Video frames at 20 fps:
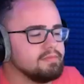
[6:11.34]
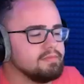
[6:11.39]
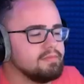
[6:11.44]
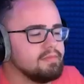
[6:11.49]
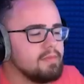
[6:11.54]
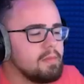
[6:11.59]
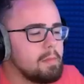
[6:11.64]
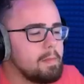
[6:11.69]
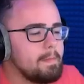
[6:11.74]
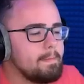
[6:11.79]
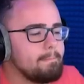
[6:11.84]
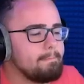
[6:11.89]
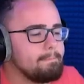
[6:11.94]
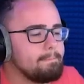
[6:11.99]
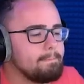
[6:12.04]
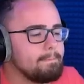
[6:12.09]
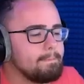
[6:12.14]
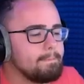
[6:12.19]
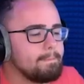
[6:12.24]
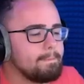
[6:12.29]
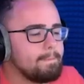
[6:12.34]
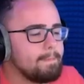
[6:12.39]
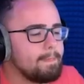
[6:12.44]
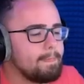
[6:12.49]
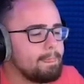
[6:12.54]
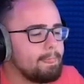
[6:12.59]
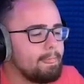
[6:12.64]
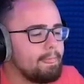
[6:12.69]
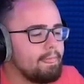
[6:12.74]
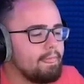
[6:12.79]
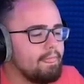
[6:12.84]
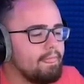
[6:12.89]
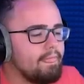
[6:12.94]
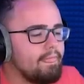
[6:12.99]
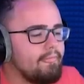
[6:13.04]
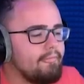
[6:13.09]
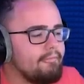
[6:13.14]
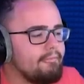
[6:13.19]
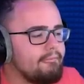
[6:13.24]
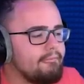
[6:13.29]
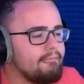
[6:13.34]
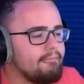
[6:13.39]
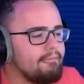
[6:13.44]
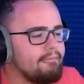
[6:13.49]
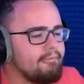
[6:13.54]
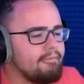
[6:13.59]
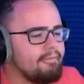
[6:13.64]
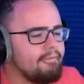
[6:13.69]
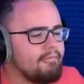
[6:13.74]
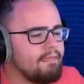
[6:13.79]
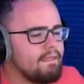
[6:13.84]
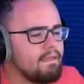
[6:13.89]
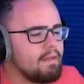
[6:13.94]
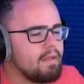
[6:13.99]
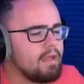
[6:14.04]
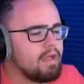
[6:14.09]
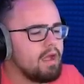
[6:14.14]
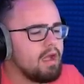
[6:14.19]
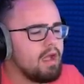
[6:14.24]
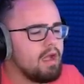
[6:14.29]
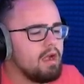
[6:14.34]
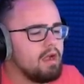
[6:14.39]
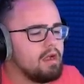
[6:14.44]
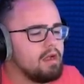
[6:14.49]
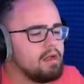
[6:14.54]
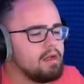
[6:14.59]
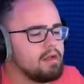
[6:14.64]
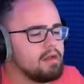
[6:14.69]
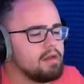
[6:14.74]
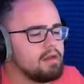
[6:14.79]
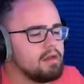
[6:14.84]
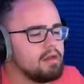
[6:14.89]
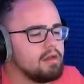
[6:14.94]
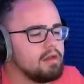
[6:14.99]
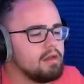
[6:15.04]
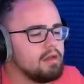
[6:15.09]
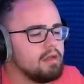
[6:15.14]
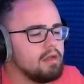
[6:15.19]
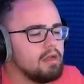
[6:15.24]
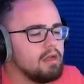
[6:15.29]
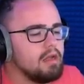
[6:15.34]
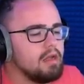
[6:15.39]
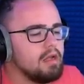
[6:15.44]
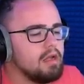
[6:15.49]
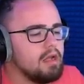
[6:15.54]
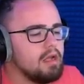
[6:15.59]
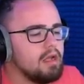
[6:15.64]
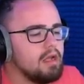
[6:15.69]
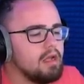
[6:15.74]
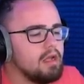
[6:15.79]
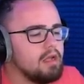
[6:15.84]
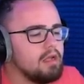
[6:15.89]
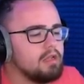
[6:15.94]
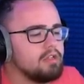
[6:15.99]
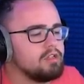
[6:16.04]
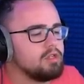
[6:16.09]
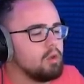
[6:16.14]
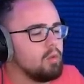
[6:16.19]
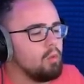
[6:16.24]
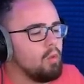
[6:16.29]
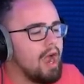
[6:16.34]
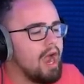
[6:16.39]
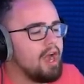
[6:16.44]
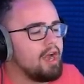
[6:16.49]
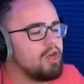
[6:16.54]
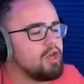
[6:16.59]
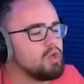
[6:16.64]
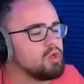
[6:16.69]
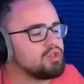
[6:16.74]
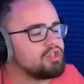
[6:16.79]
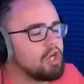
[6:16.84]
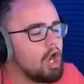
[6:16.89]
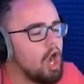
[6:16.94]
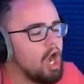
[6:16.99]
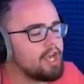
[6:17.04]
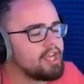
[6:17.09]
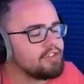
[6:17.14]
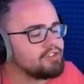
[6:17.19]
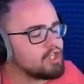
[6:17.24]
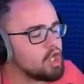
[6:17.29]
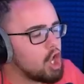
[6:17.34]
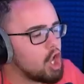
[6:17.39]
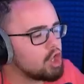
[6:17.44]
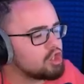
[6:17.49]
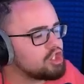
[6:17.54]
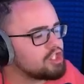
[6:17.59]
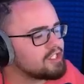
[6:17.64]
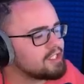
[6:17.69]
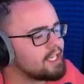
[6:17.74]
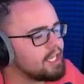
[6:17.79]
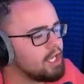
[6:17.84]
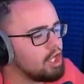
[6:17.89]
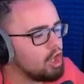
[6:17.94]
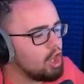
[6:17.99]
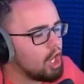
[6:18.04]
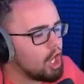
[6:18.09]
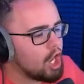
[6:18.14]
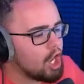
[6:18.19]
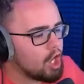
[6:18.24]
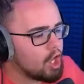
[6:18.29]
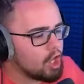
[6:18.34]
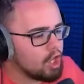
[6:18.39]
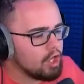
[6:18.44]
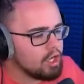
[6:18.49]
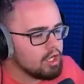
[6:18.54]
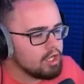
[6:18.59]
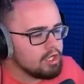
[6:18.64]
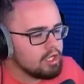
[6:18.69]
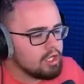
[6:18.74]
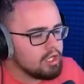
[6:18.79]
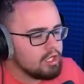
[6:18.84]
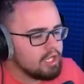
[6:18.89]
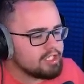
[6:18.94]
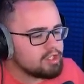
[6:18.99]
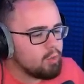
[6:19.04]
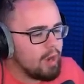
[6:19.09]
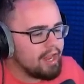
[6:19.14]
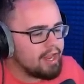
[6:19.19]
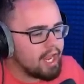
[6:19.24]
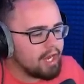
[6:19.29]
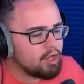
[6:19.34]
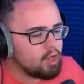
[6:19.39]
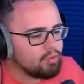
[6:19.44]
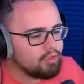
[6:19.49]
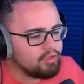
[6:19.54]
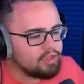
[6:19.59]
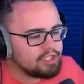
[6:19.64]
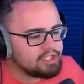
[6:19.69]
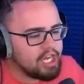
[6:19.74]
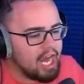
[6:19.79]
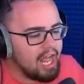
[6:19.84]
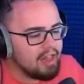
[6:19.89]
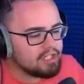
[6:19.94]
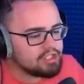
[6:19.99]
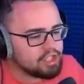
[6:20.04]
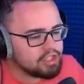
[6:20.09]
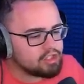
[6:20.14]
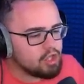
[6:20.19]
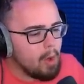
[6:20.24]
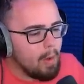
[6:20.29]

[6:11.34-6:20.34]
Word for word: so I was wondering if we could work something out, ma'am. Yeah, you know. Why are you talking to her? Just kill her. This is why you gotta go through the challenges.